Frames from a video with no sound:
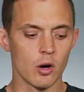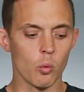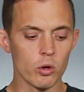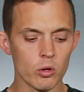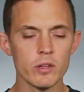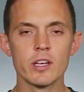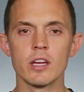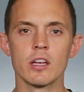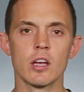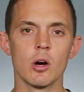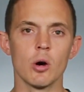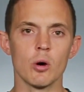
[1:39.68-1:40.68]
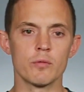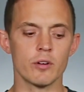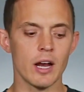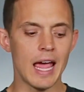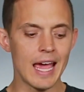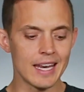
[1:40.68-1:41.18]
We're only gonna go
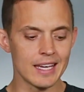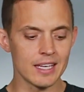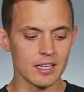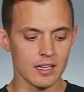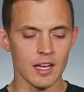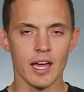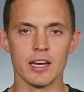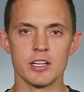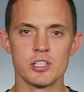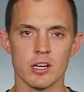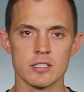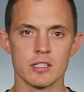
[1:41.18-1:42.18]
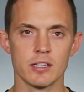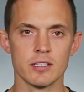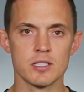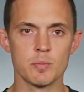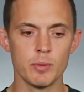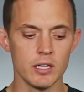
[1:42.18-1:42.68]
over editing and adjusting the
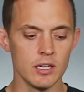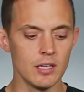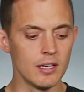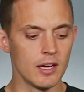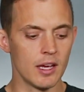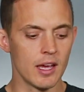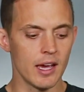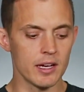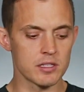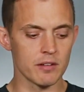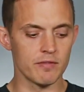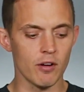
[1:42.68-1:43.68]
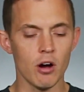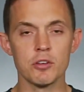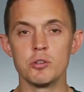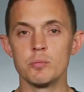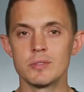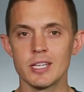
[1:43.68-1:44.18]
speed as the
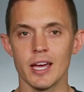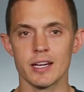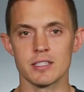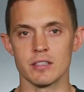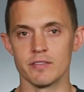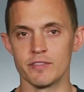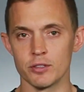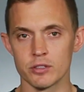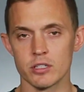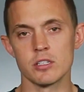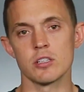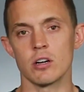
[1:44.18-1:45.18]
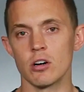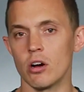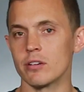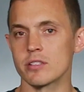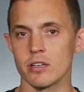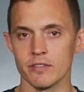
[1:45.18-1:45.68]
volume, text, and filters are
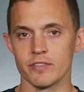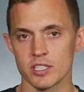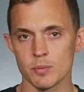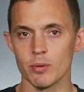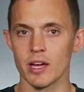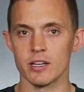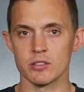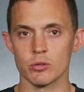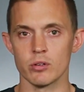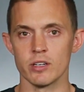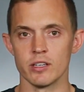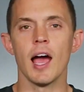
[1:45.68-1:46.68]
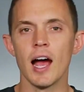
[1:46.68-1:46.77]
all self-explanatory.